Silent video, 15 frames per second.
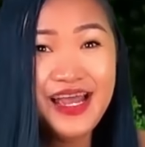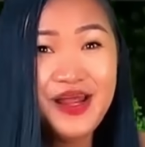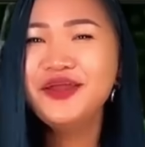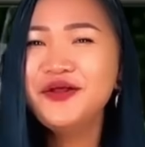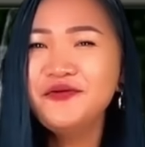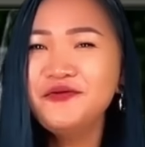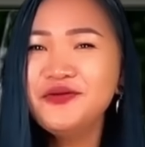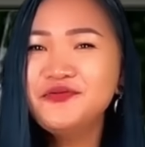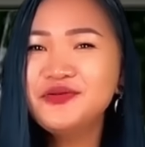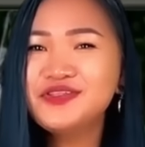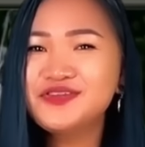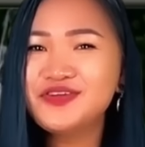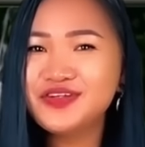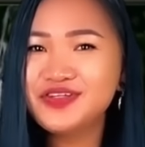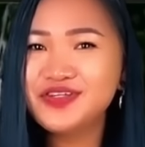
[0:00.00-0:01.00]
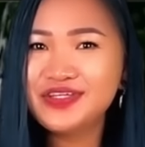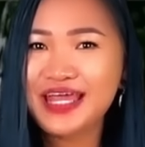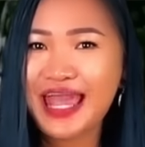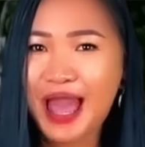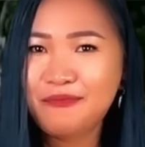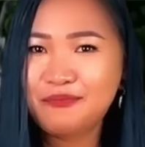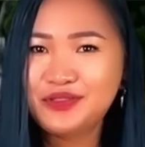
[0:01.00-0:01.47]
No one was touching the
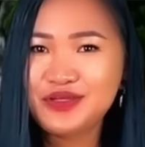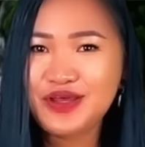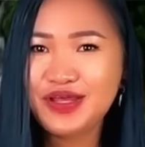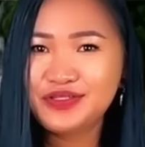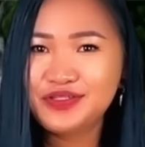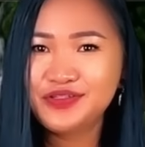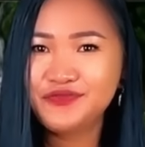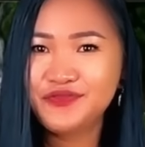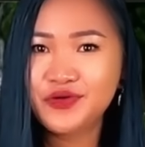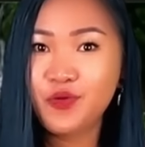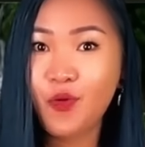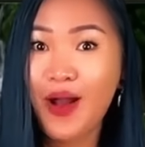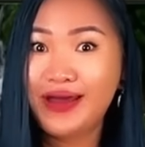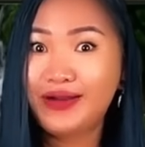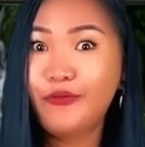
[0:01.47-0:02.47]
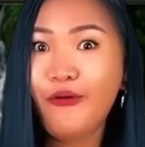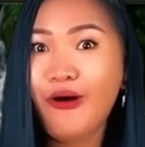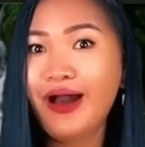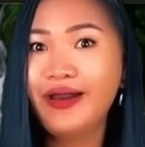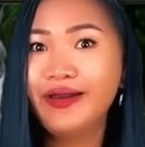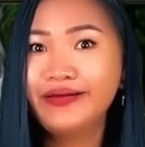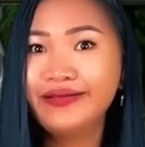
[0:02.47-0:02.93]
appetizers for quite a
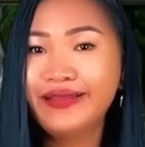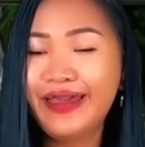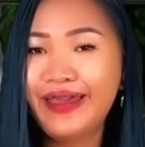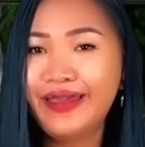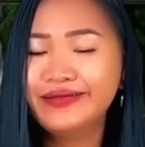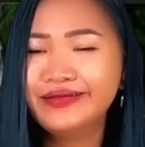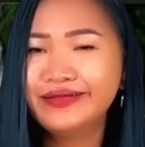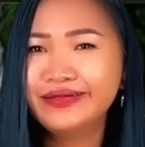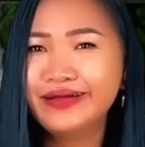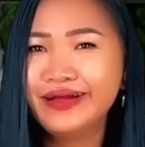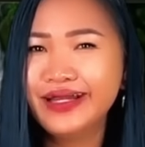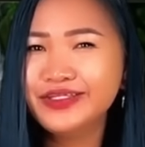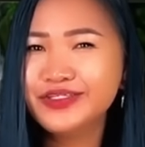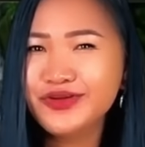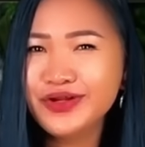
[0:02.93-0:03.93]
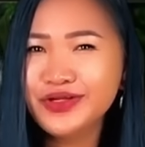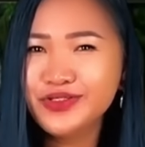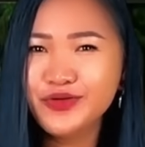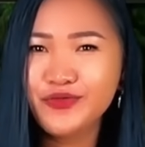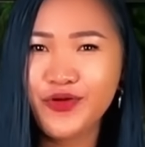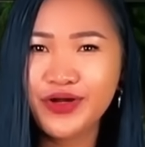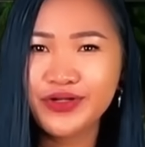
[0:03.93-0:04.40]
while, and I started
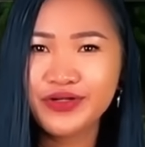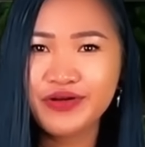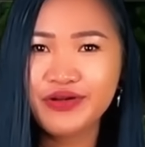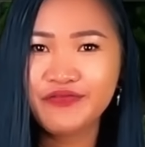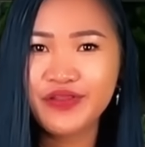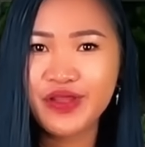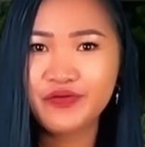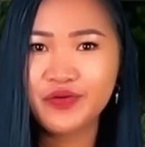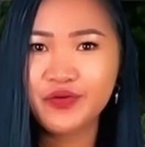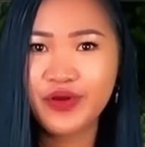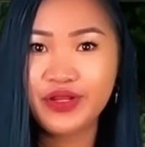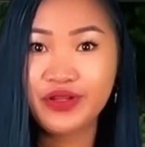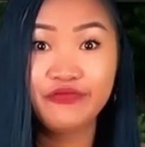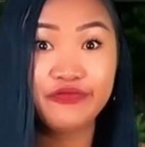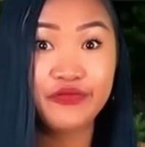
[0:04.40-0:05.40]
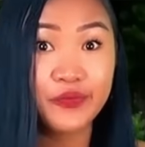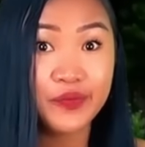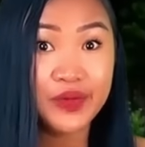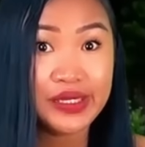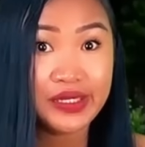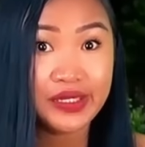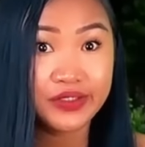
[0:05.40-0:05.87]
to wonder if they were waiting for
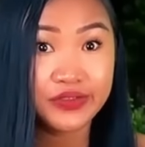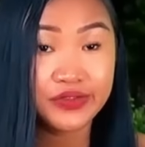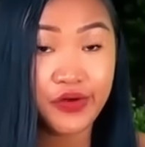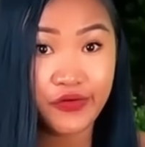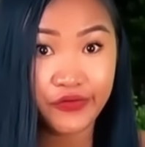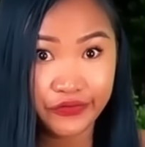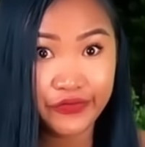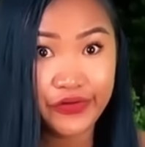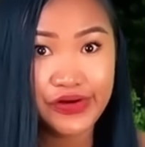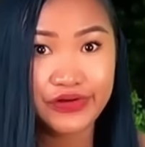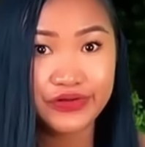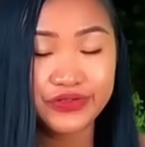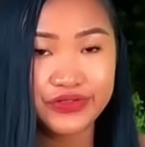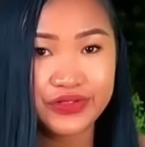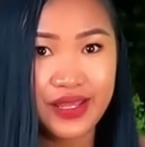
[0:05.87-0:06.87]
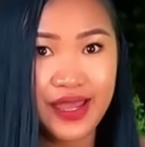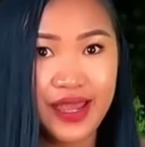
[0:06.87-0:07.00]
me to go first.